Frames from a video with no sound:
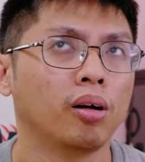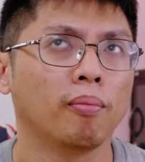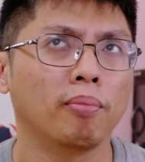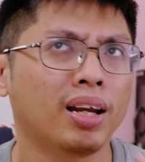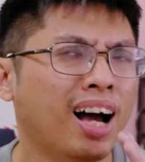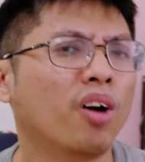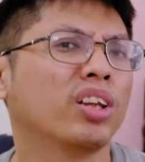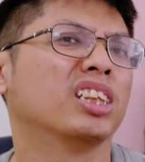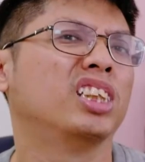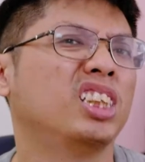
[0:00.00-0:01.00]
But how
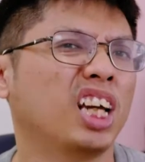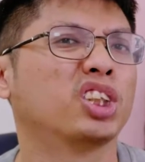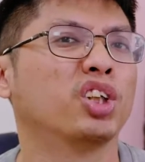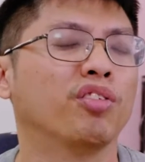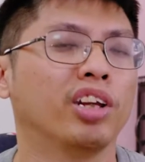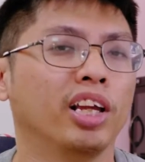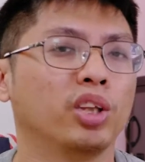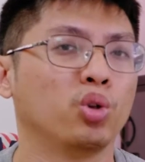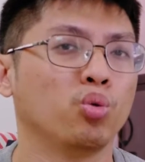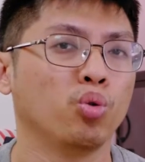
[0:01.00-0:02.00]
does this actually
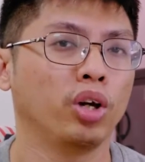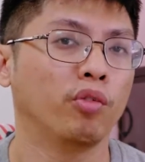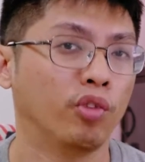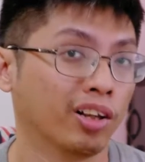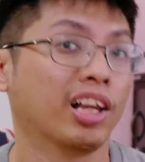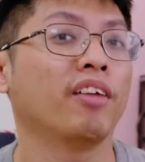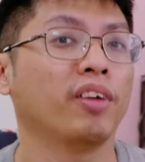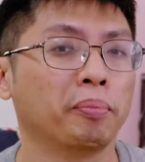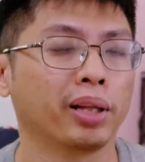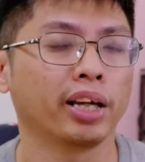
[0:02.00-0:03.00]
relate to real-life
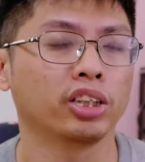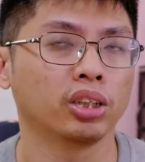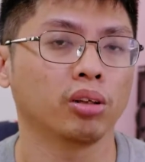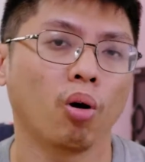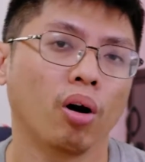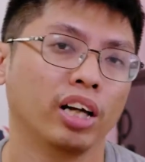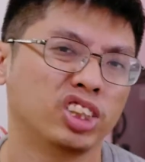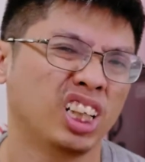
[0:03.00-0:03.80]
application, or actually